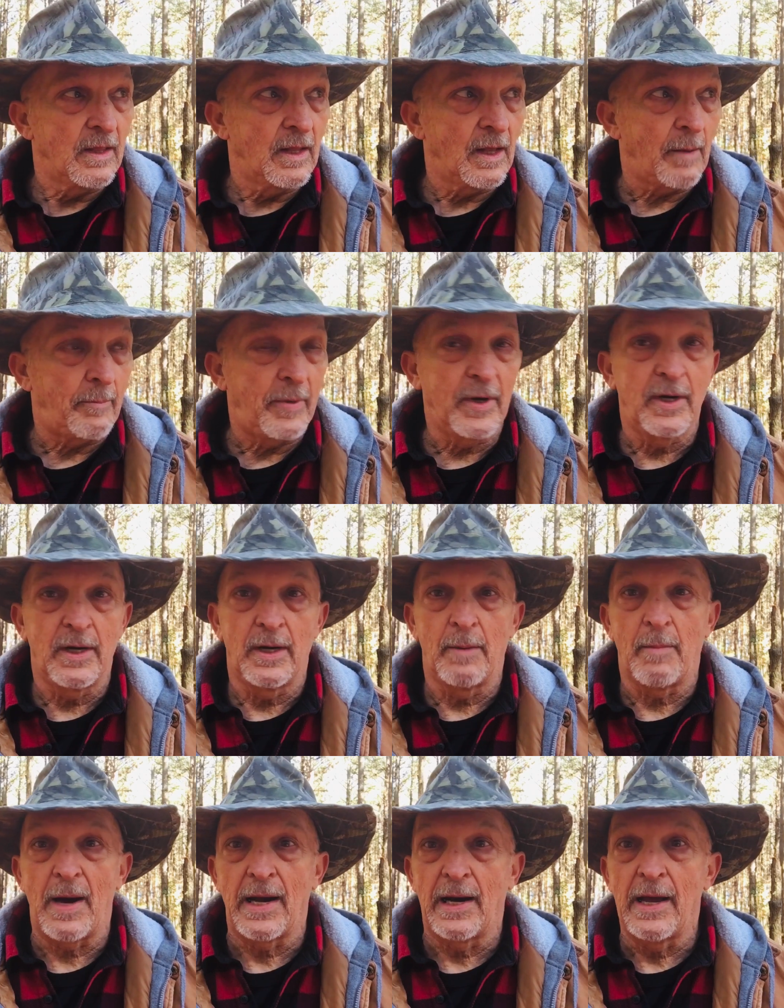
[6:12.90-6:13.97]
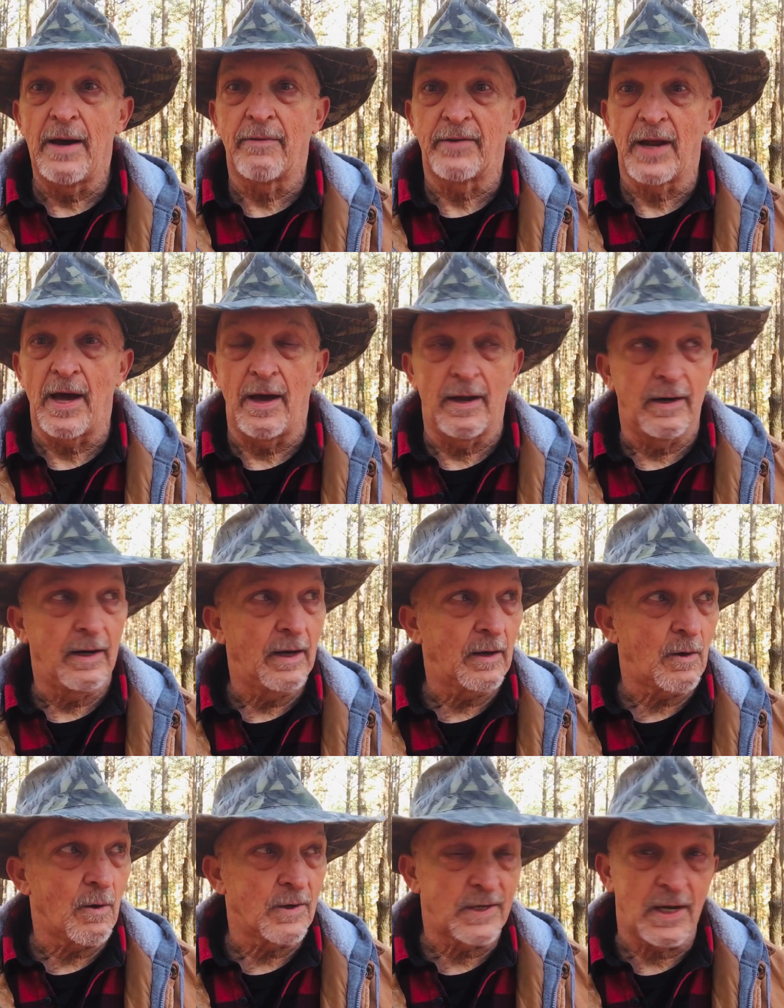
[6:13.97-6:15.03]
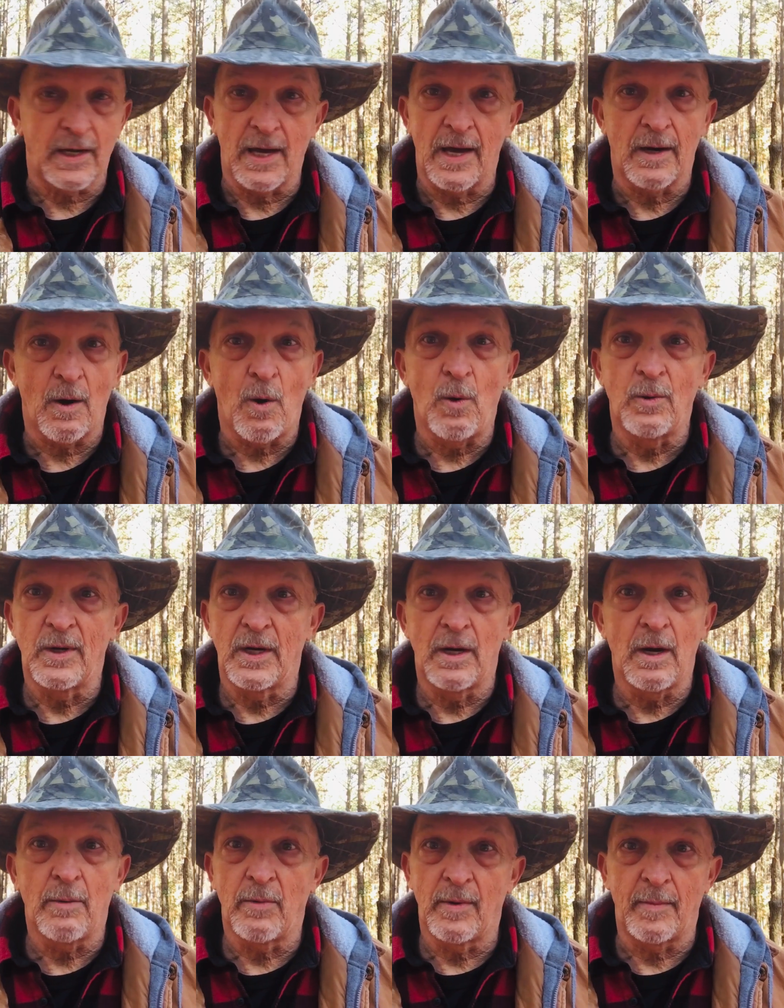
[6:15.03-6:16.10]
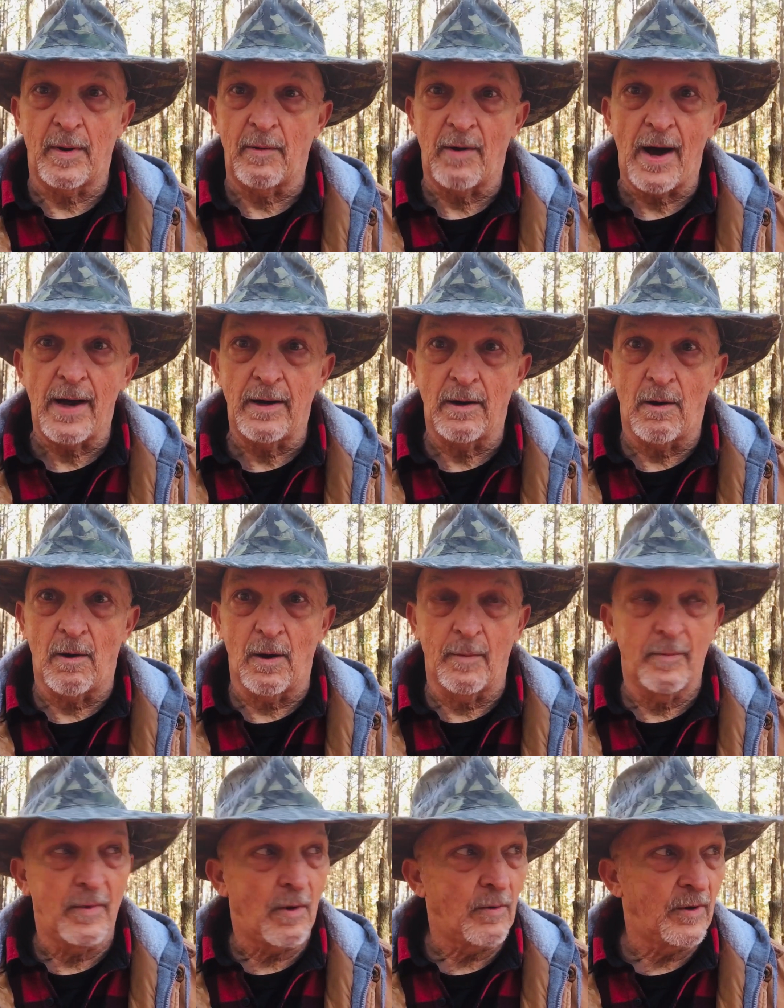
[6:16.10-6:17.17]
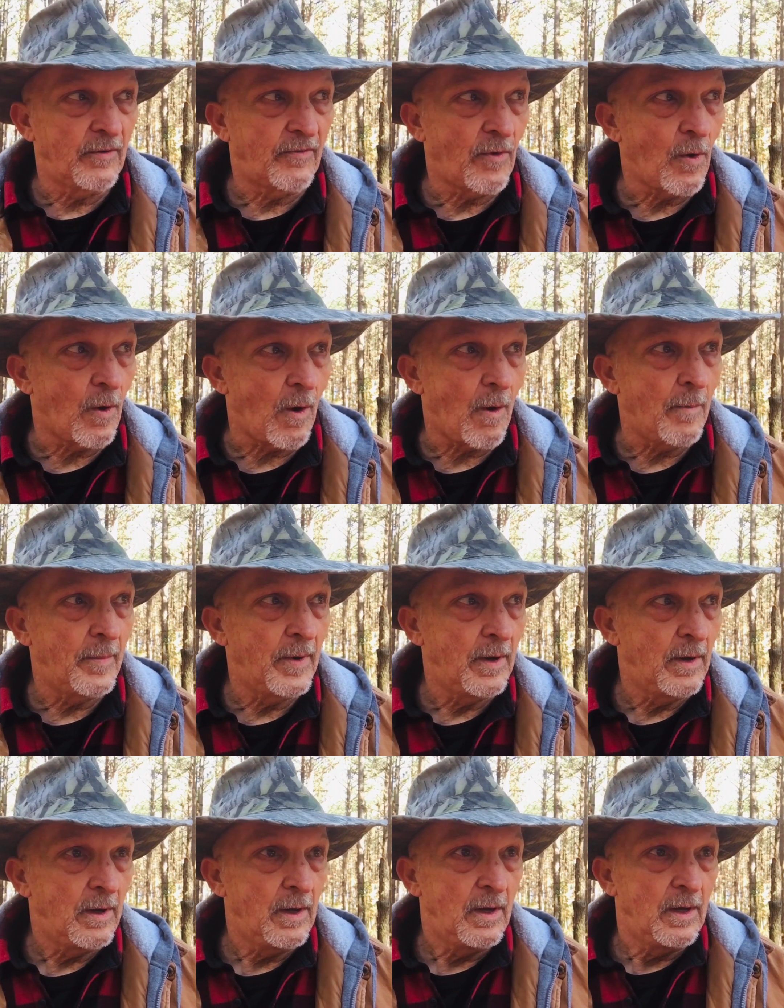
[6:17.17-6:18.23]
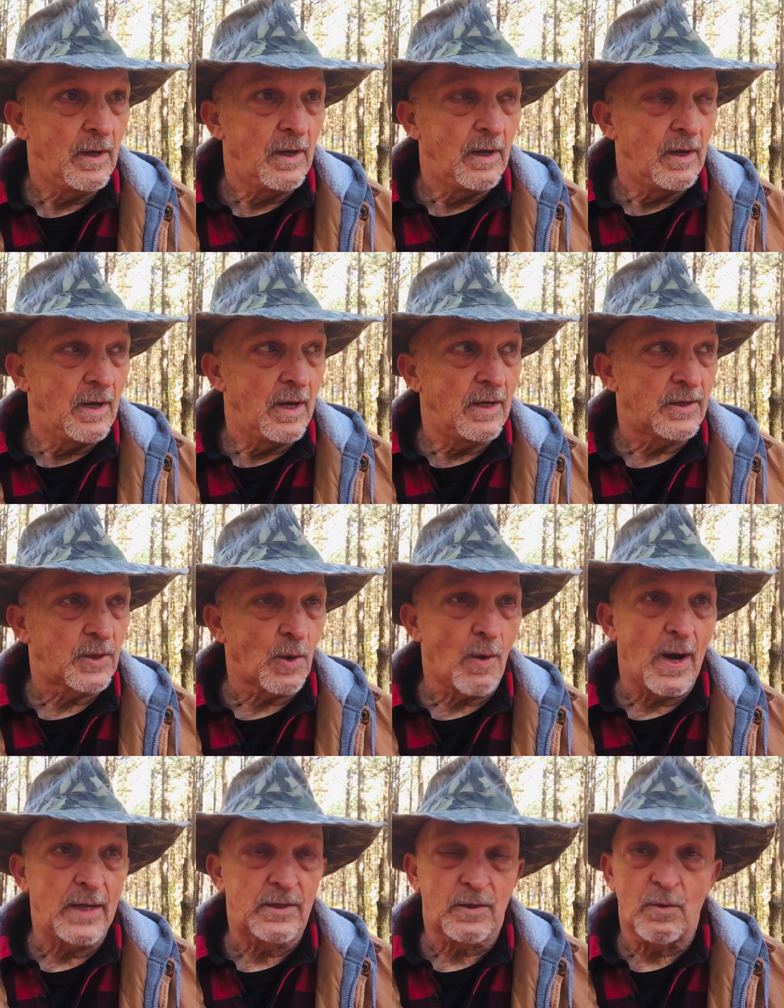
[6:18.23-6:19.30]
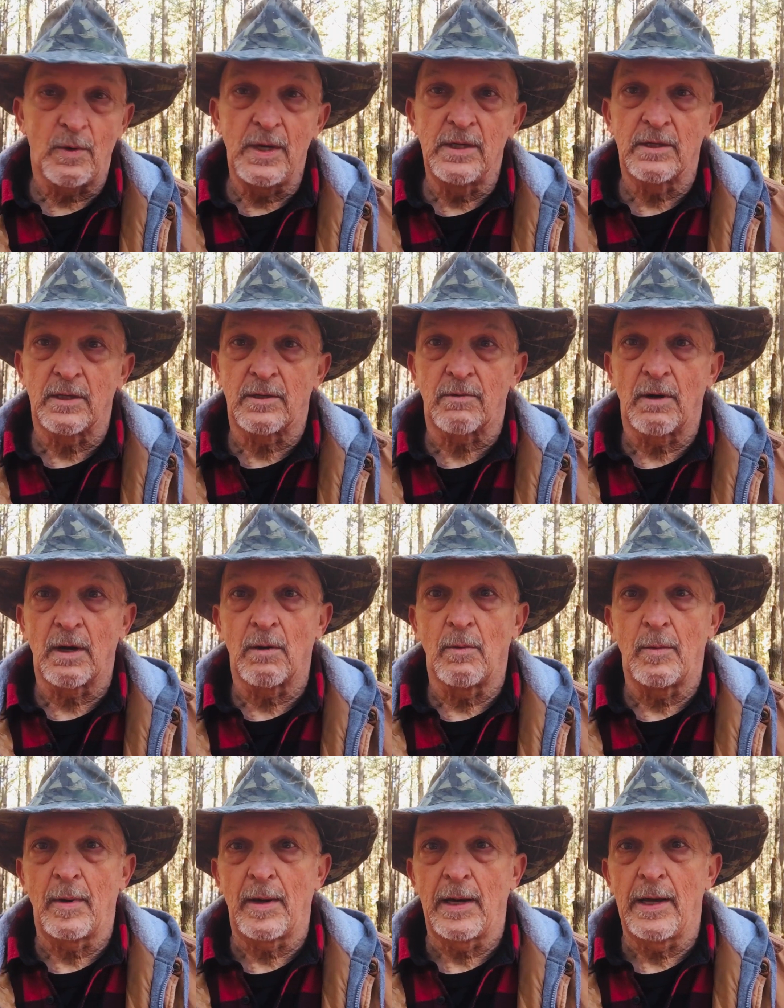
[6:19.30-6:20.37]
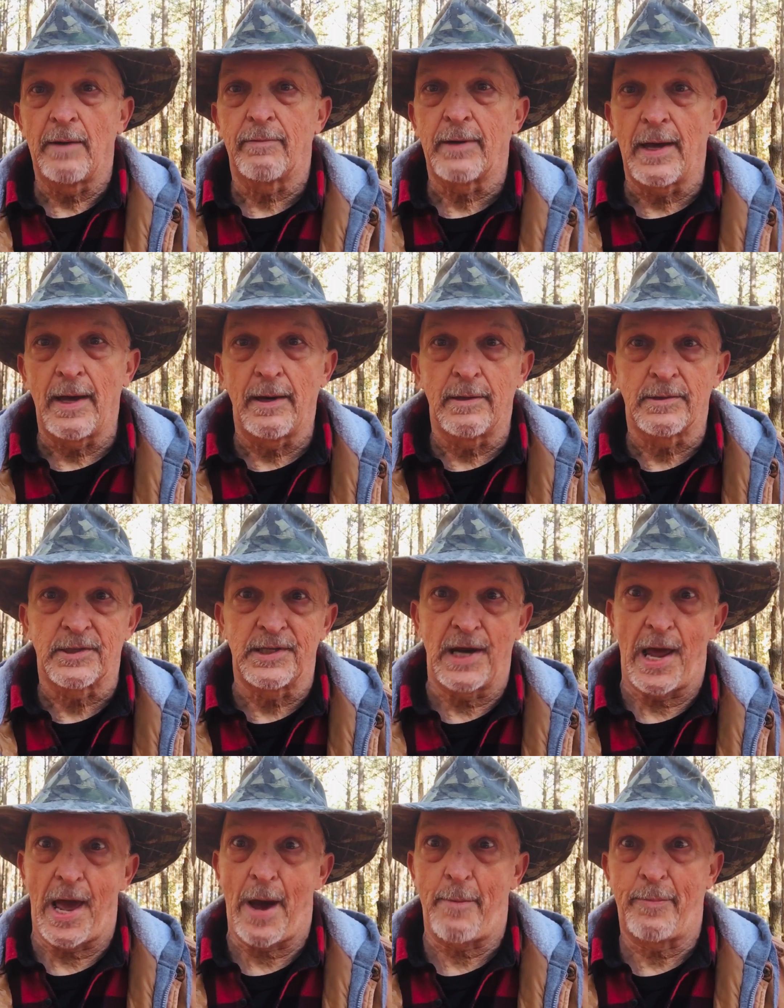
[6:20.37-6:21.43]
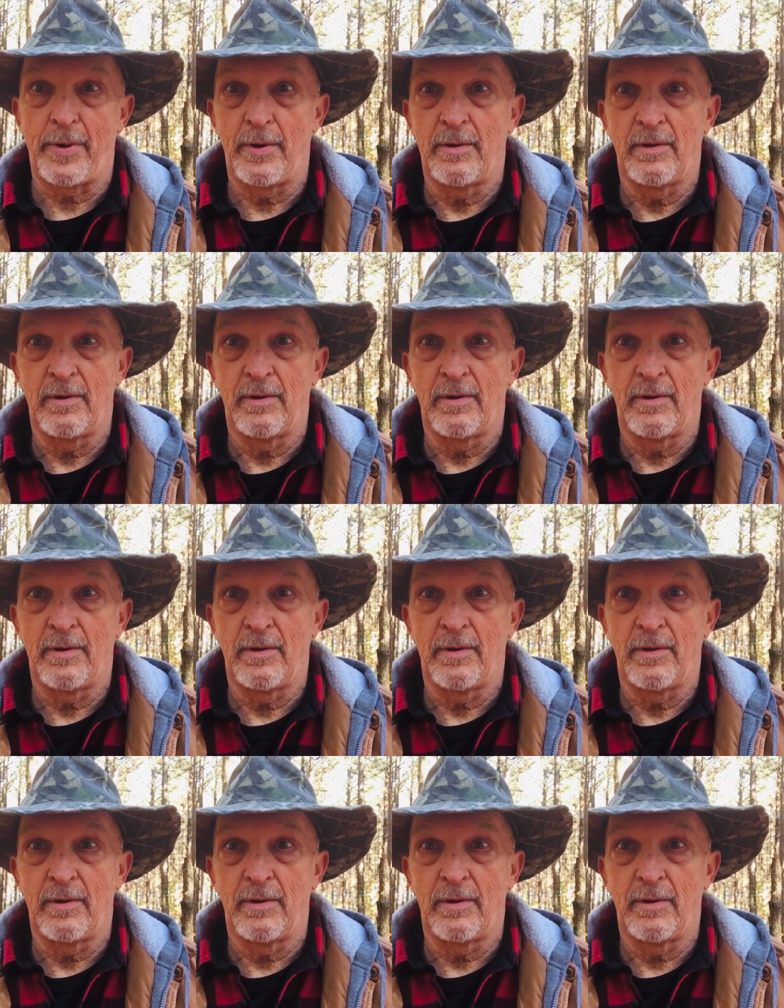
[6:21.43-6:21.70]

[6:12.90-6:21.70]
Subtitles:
I put it in my left hand. Of course, I can't hold it up with my right arm on the forearm, and so I squeeze the trigger with my left hand, snap.